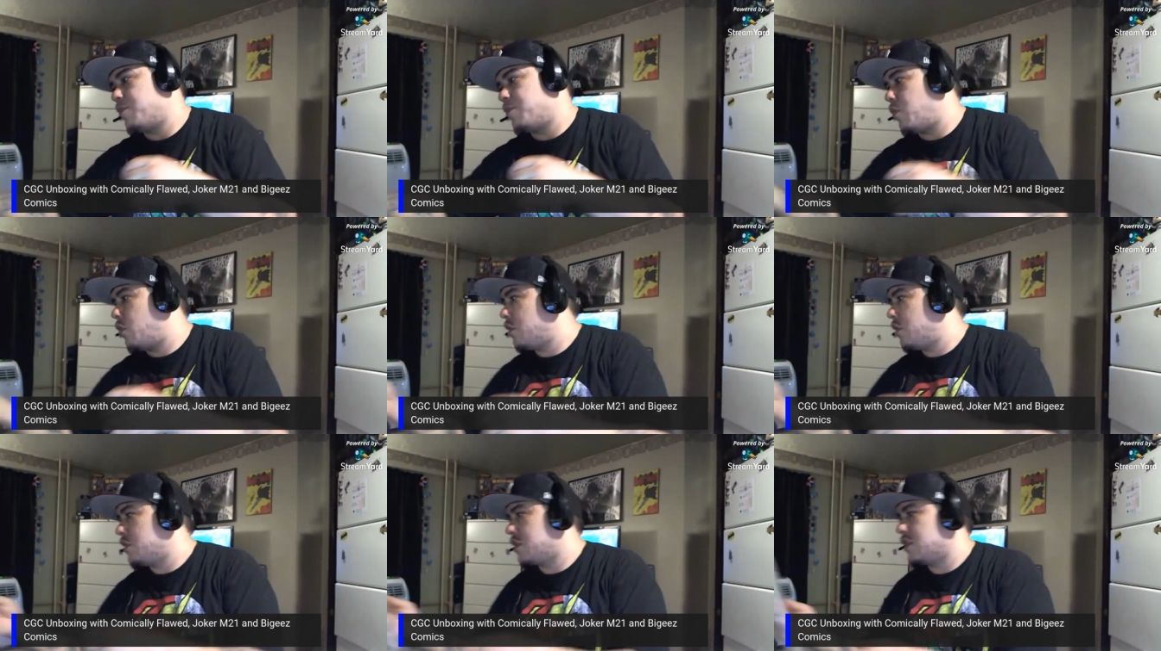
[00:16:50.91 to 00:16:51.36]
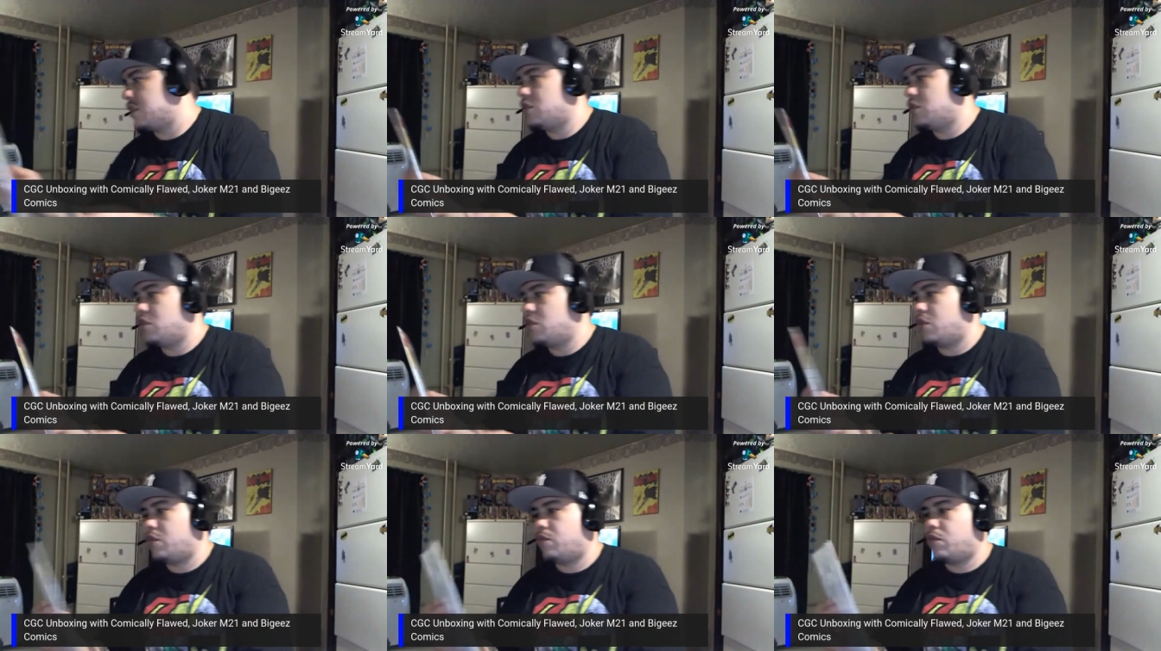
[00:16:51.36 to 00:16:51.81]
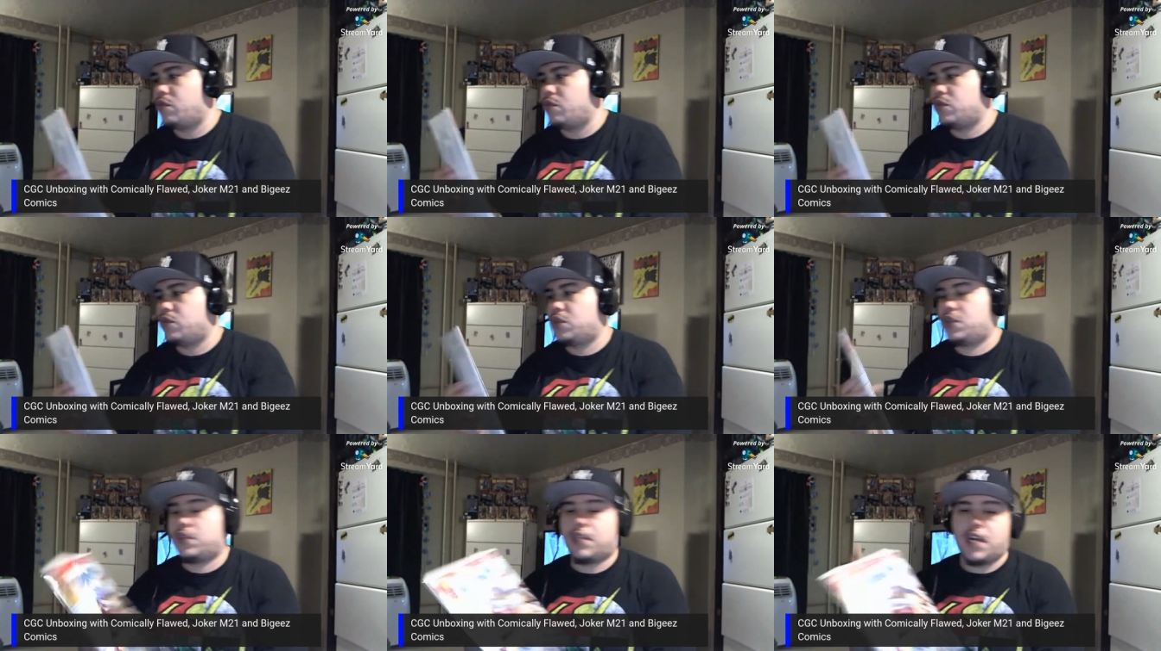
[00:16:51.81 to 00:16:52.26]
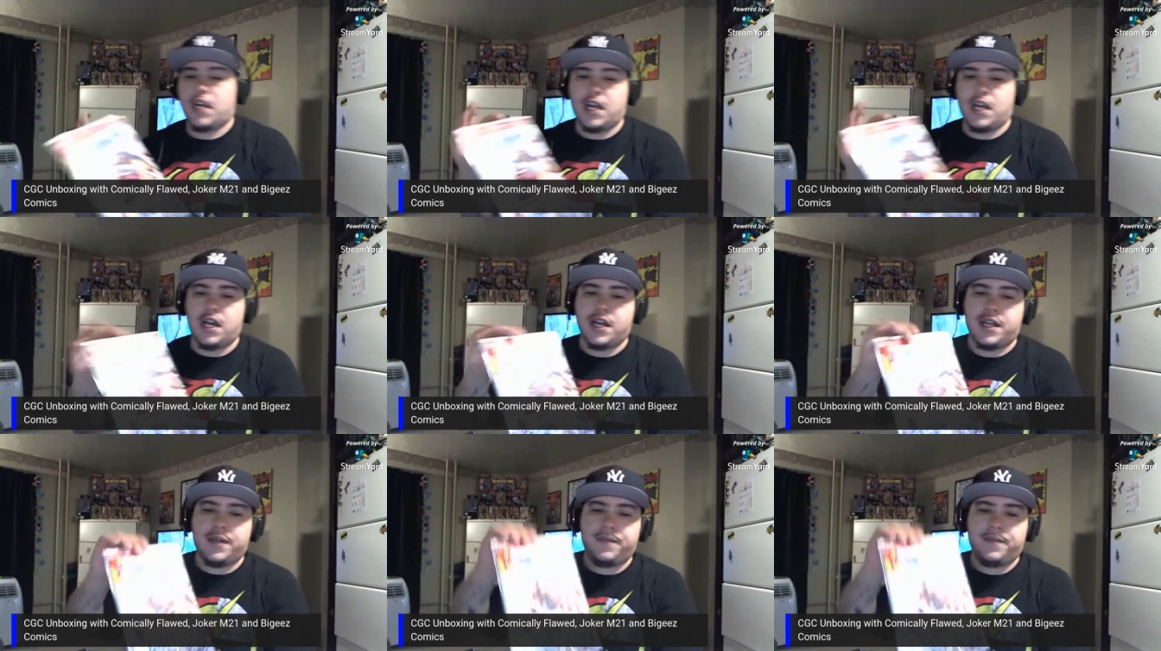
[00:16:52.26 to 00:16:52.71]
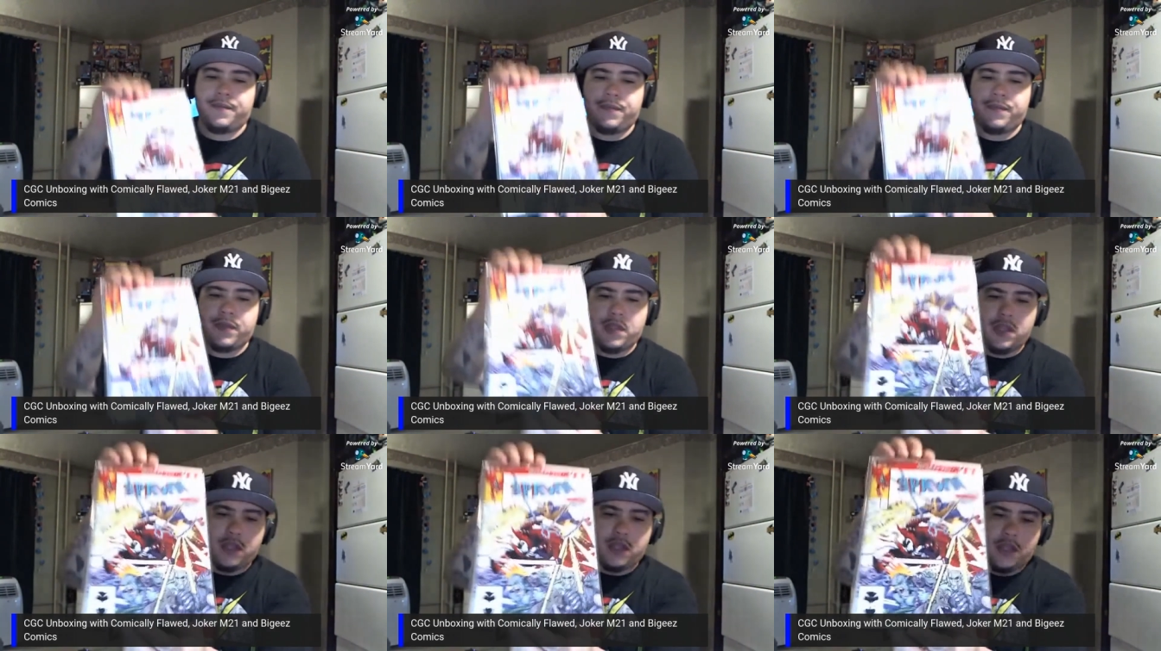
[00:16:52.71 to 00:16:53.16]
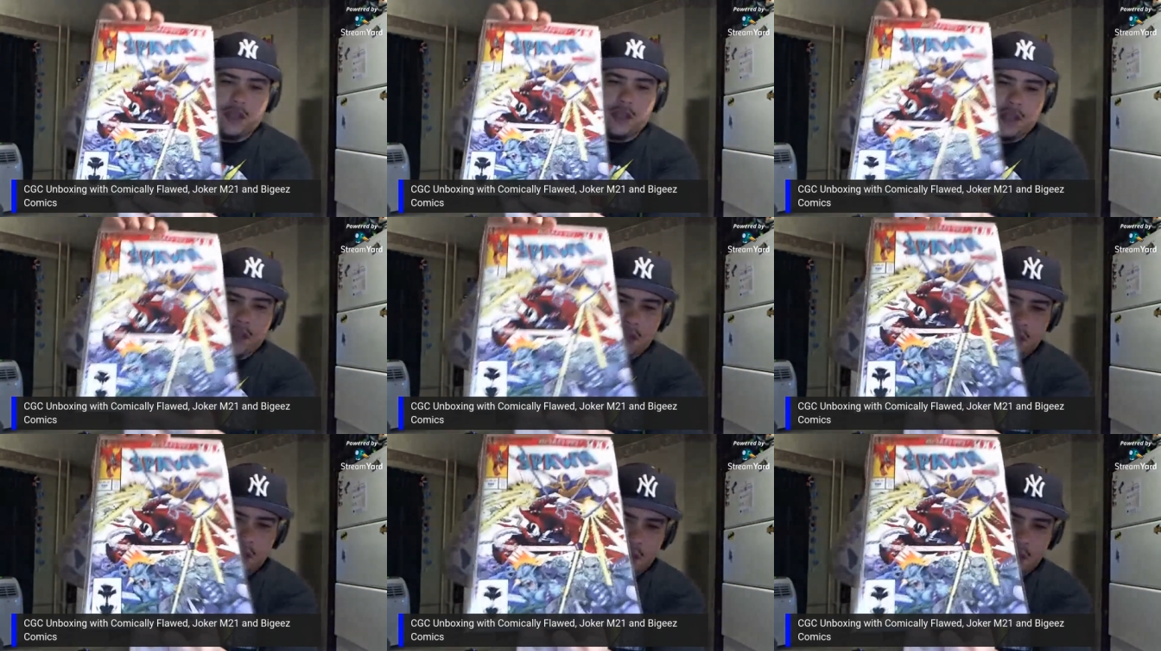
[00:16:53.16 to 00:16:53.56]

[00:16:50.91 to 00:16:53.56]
because, you know, the road to 300 you know,